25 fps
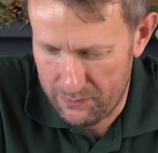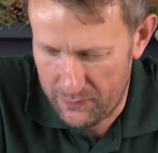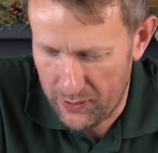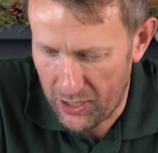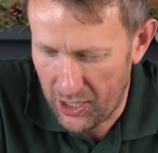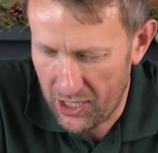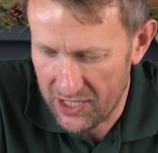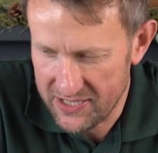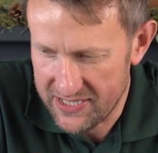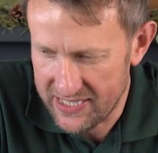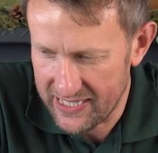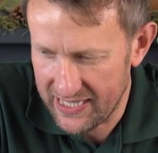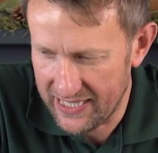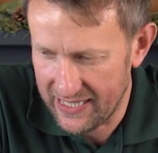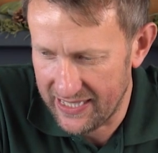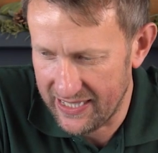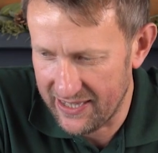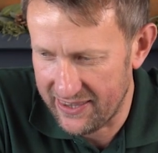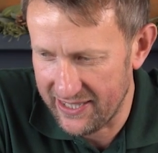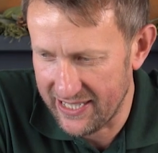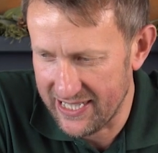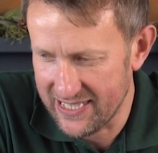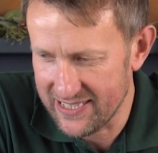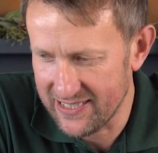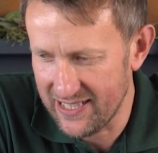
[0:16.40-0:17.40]
partying and
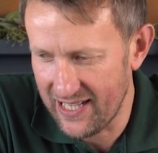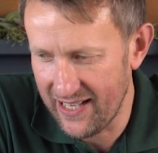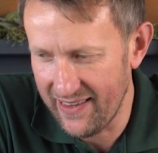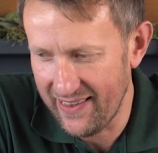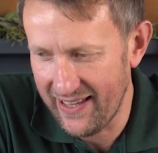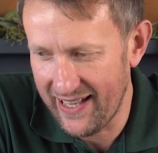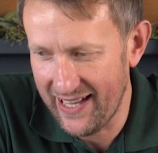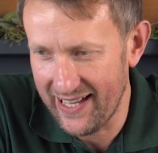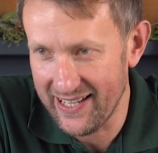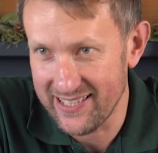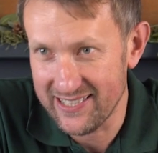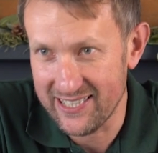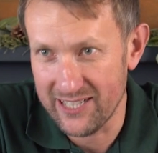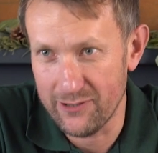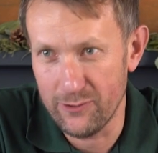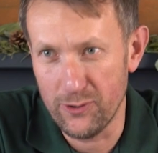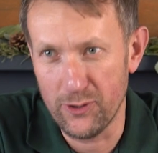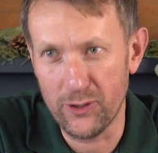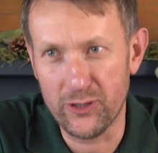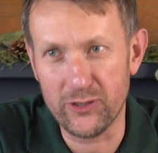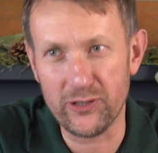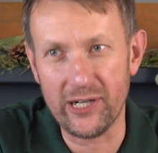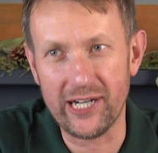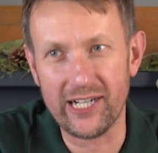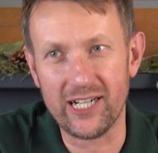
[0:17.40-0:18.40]
things like that. So
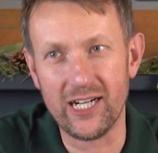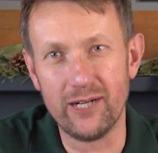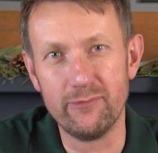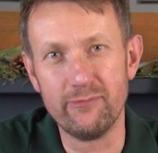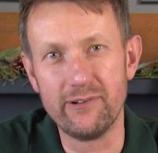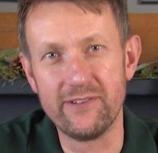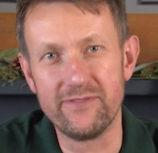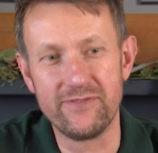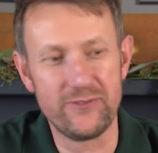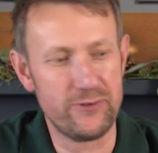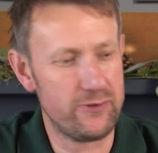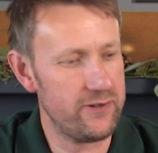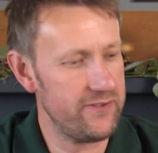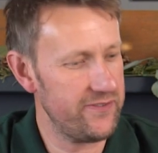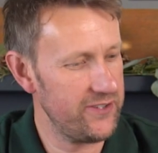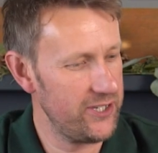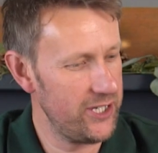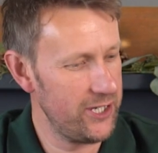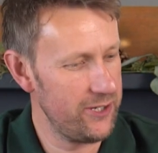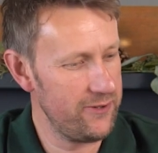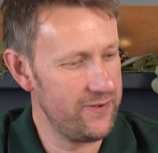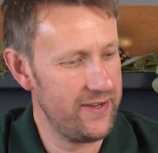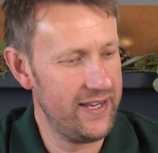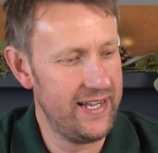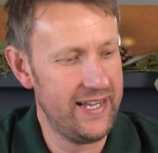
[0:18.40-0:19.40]
we'll crack on with the
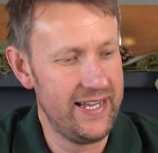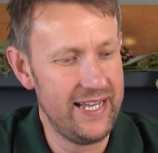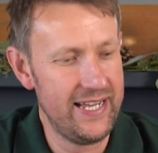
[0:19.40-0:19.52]
review.